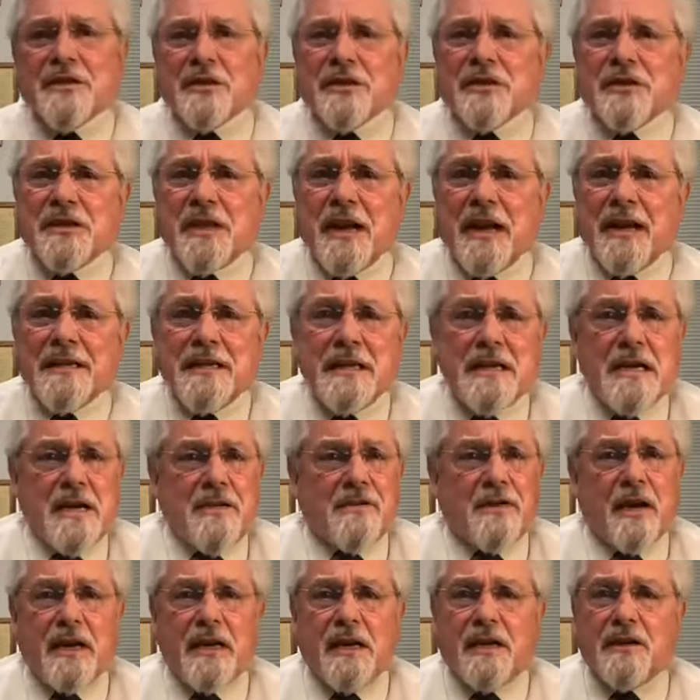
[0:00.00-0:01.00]

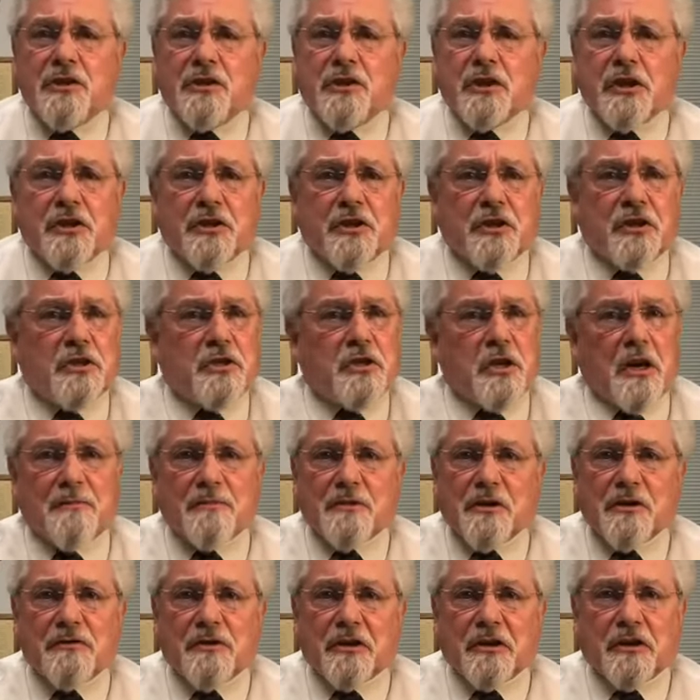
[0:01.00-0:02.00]
Instead, they had just
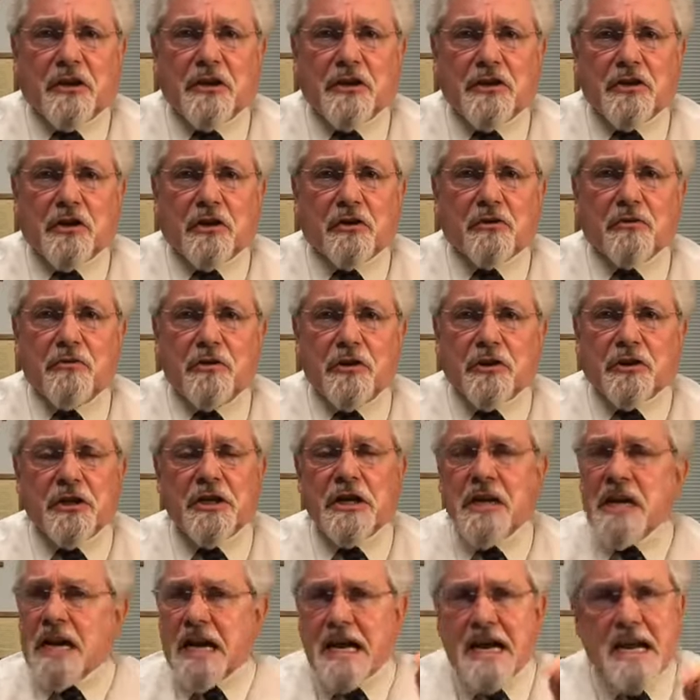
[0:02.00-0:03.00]
jumped to the
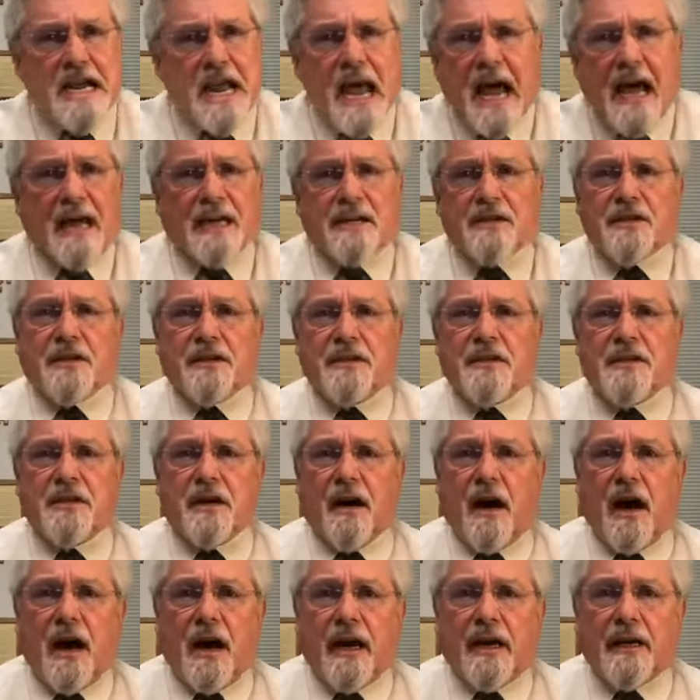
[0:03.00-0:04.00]
conclusion he had
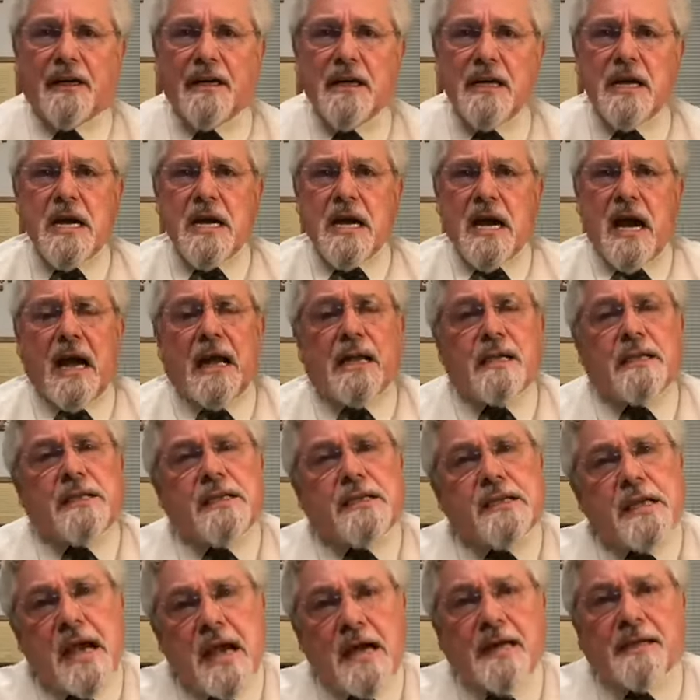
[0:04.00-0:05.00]
to die.
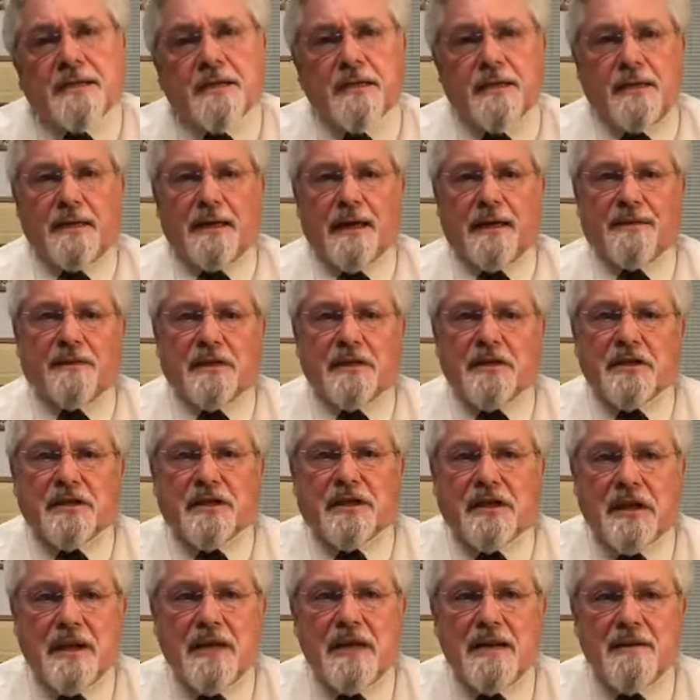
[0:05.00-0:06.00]
And yet, at
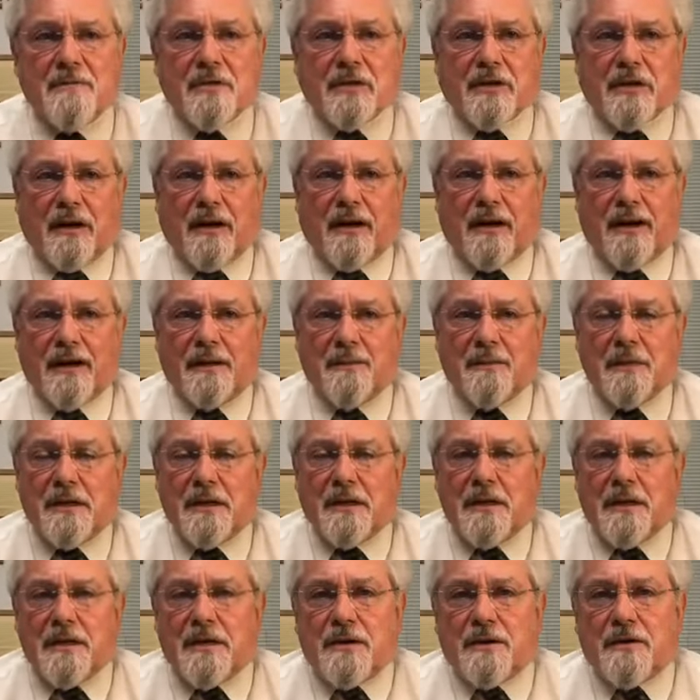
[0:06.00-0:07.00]
the same
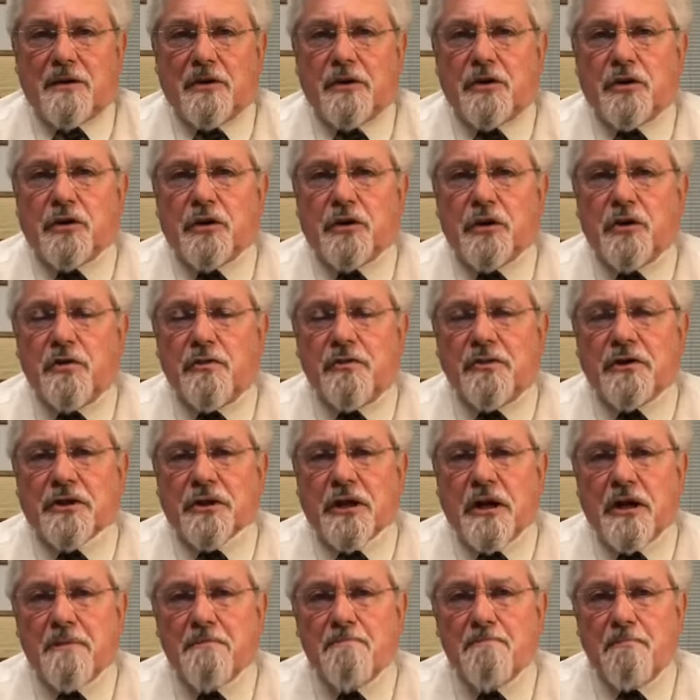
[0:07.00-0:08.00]
time, the
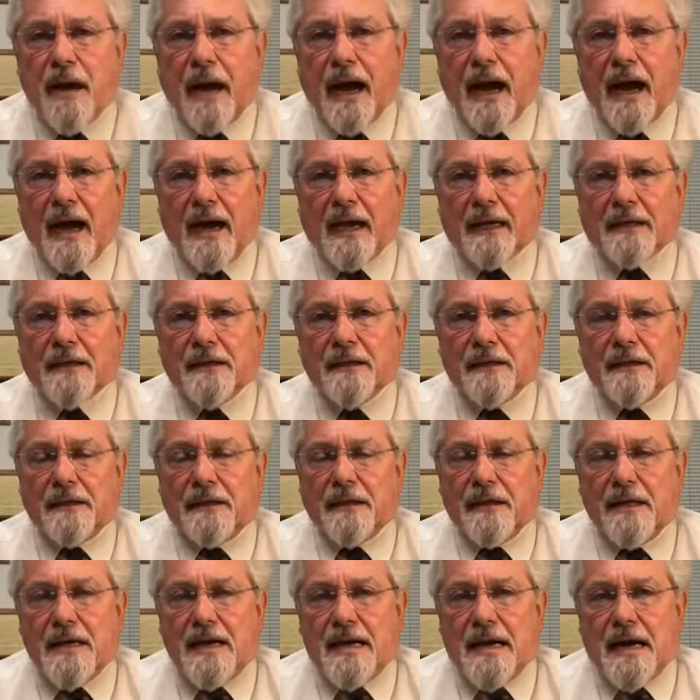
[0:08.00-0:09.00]
Jews come
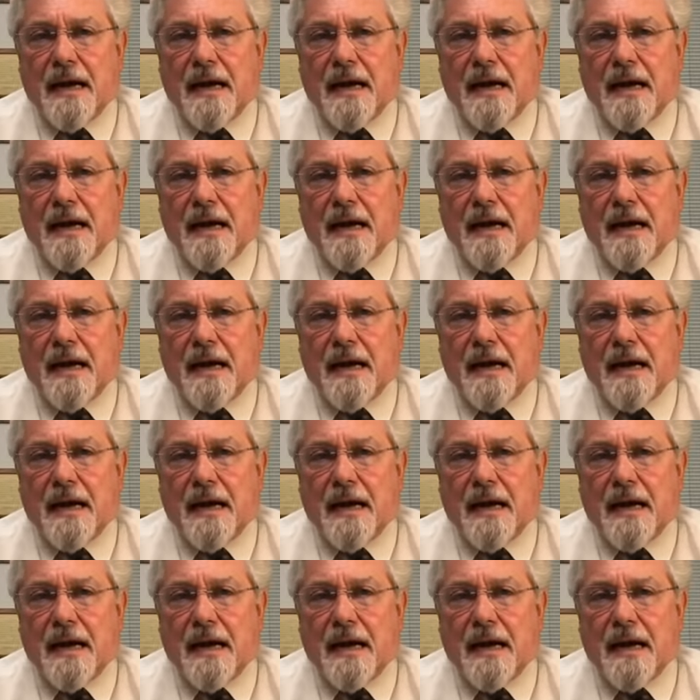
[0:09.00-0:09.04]
back